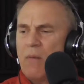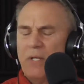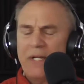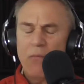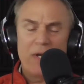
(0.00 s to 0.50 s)
I'm
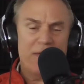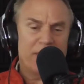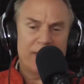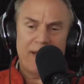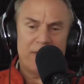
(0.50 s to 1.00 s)
going to get right to
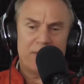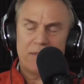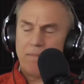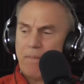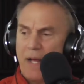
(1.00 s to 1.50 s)
the
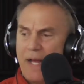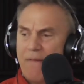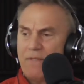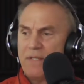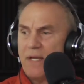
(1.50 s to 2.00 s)
guest. I
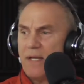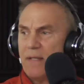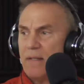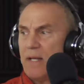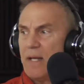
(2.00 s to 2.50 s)
have to tell
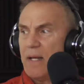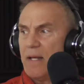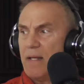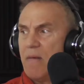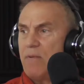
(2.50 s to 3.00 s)
you,
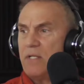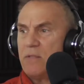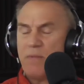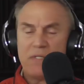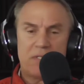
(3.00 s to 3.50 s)
uh, I've been in
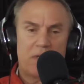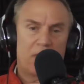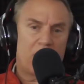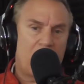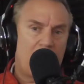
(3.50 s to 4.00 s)
this business a
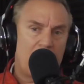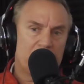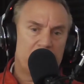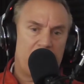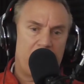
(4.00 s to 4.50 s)

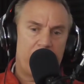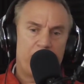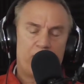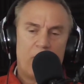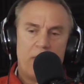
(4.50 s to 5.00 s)
long time.
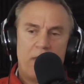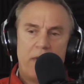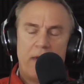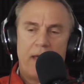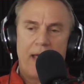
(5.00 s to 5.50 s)

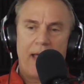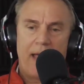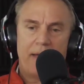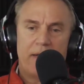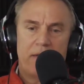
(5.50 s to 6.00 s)

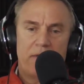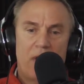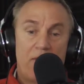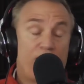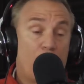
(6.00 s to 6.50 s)
And the
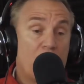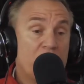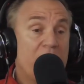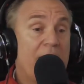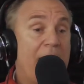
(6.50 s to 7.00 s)

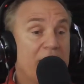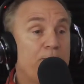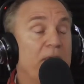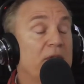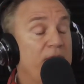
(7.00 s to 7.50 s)
unfortunate
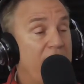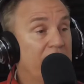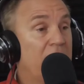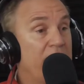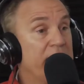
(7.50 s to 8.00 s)
aspect of
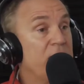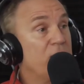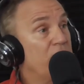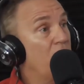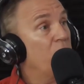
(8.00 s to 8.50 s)
headlining is you
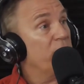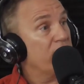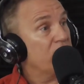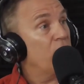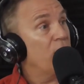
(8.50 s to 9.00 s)
don't
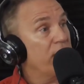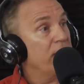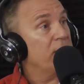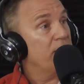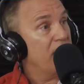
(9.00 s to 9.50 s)
get to run
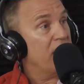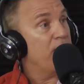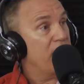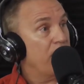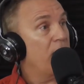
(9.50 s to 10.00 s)
into many
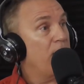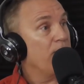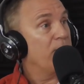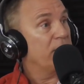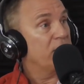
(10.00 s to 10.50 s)
people.
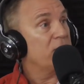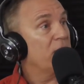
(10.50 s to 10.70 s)
Right. Because